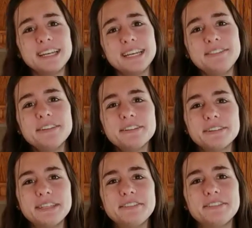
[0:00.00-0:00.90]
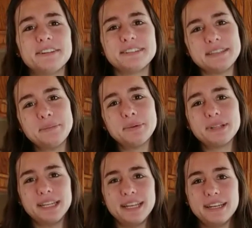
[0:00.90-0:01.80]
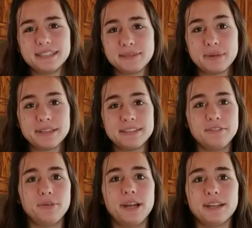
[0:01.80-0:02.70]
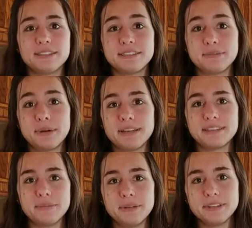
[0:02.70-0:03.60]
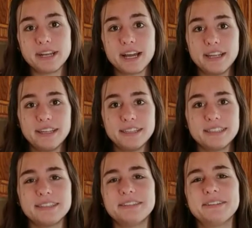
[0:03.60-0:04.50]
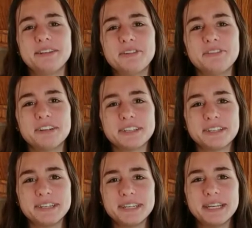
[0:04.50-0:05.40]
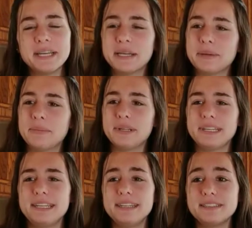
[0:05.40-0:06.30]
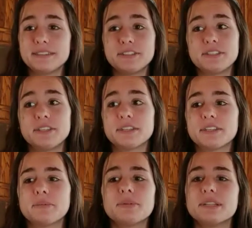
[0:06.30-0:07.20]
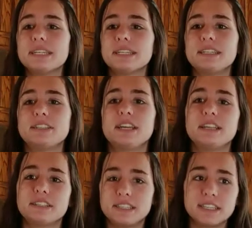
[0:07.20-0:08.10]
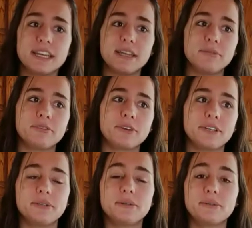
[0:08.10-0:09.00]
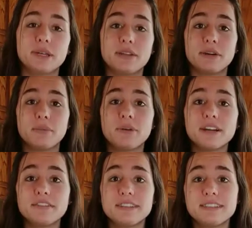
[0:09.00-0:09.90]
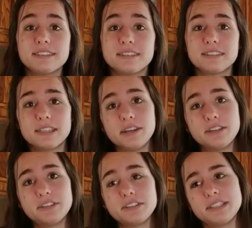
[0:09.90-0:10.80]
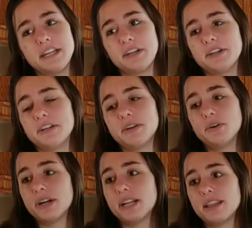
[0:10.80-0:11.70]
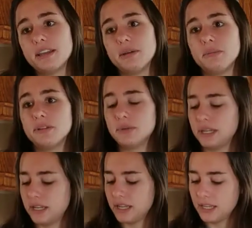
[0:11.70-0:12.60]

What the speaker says: If you're looking for a simple and inexpensive way to spice up your diet, look no further. Paninis are sure to completely change the game for you, whether at breakfast, lunch, dinner, or anything in between.